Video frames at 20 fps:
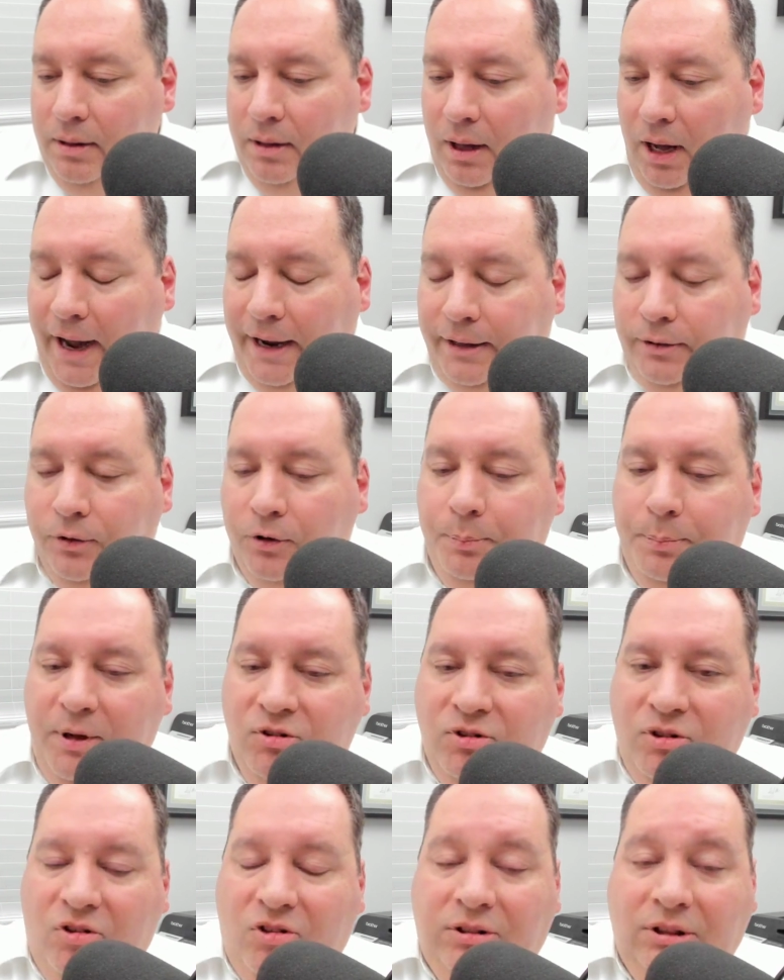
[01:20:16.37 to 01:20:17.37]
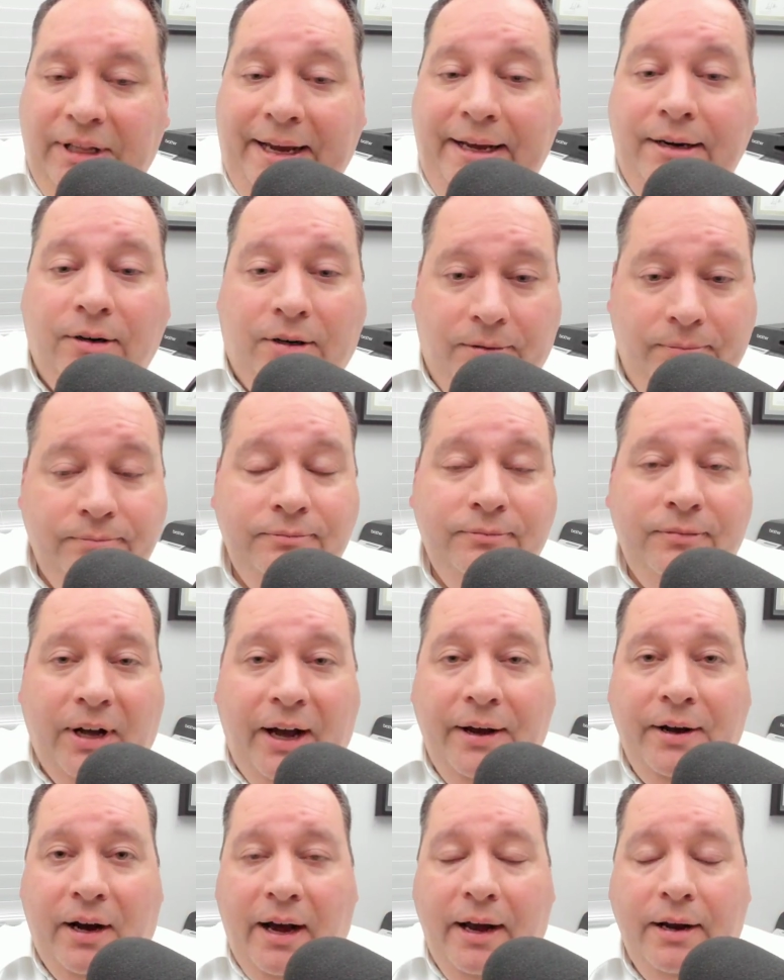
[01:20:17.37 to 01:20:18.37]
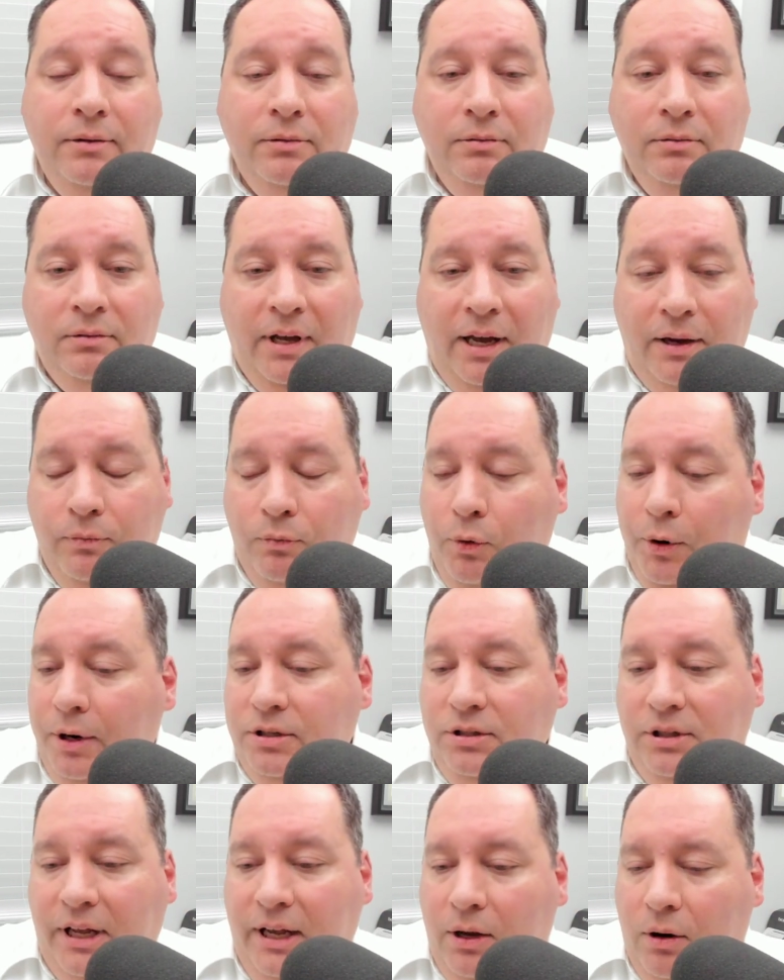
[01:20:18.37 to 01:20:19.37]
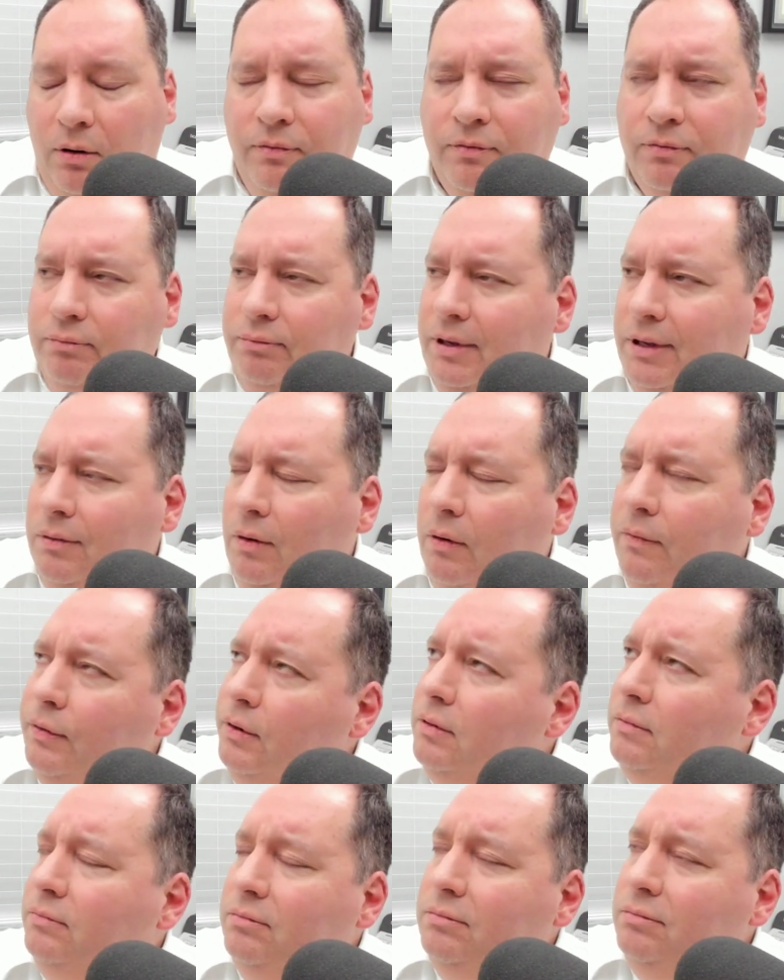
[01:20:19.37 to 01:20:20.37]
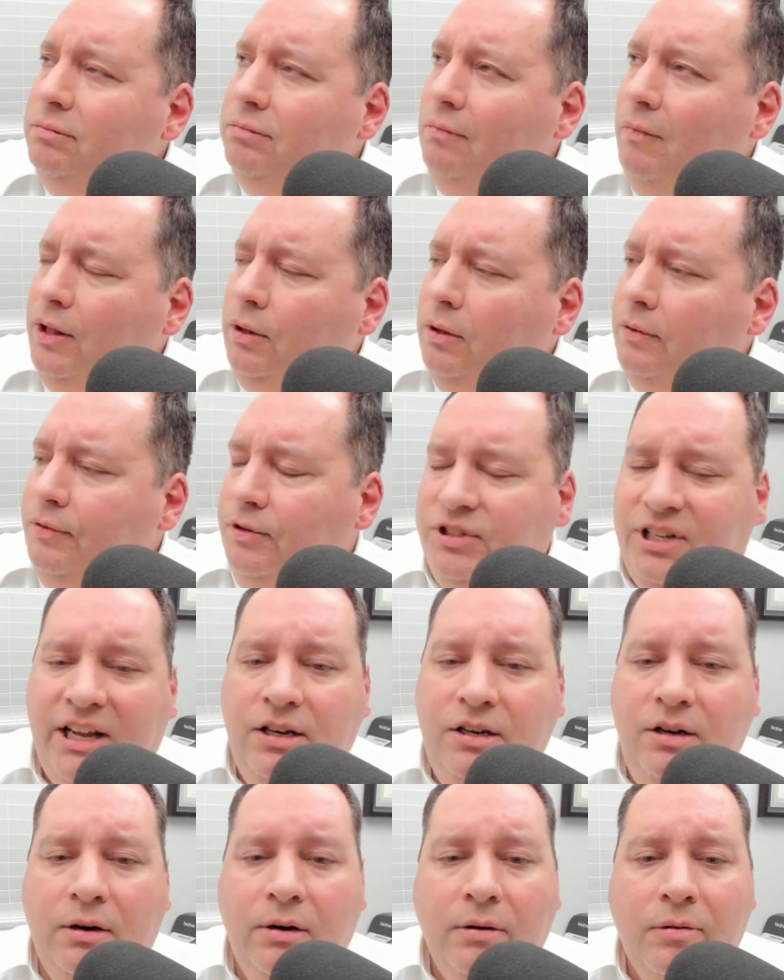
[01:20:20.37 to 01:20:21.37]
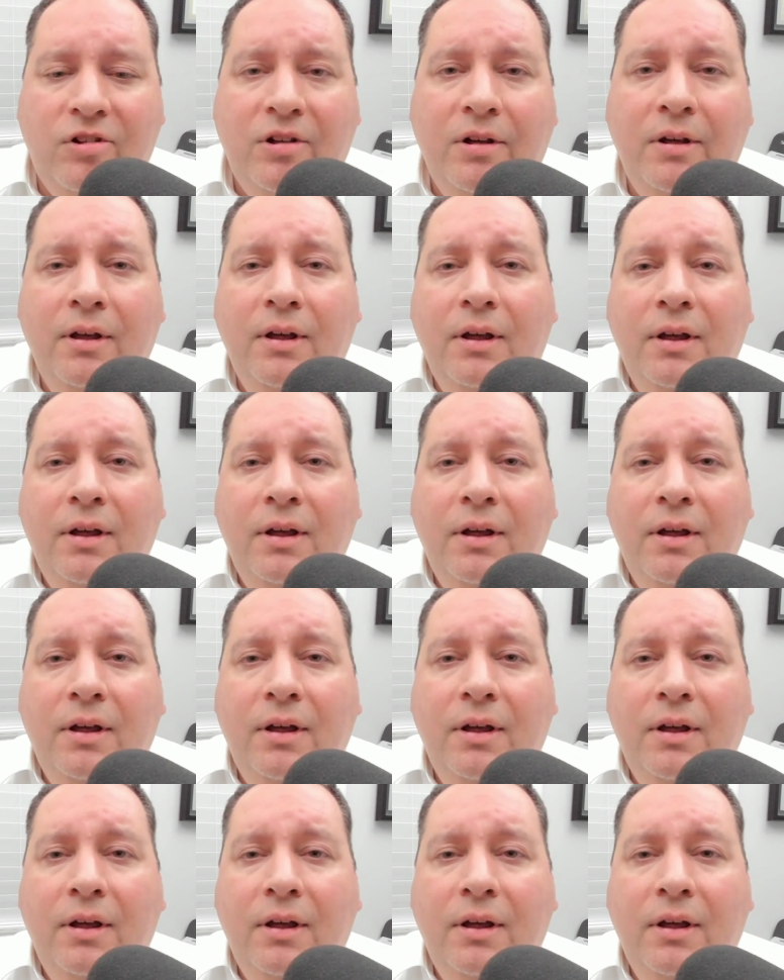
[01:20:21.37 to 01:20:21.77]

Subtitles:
I learned business later. I worked well over 10 years